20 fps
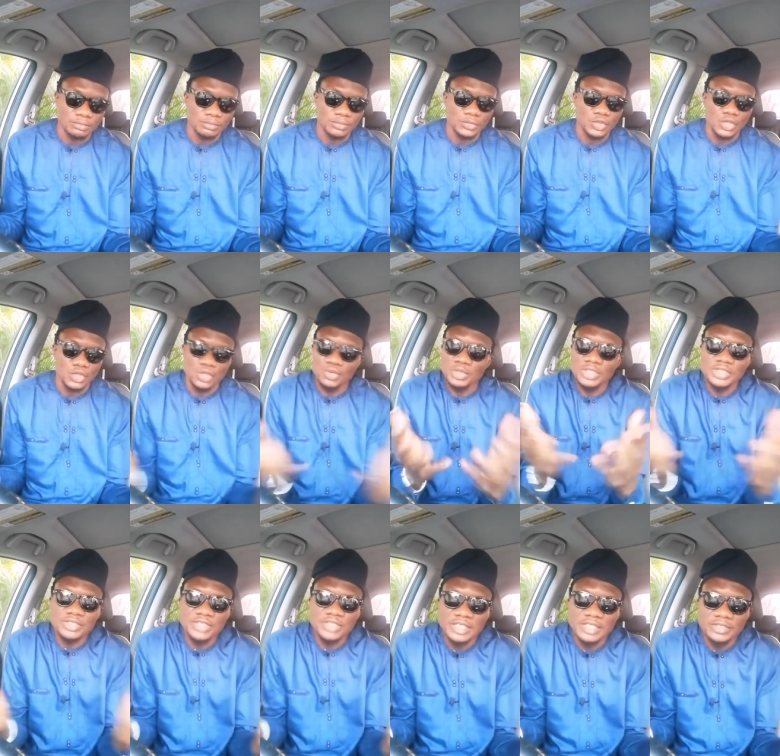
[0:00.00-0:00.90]
Who is
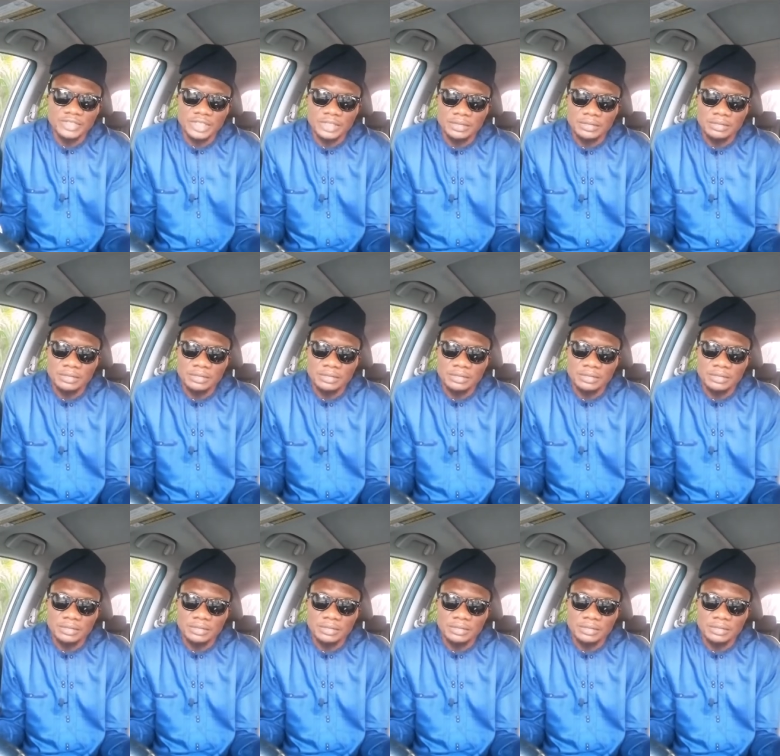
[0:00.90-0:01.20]
Gregory?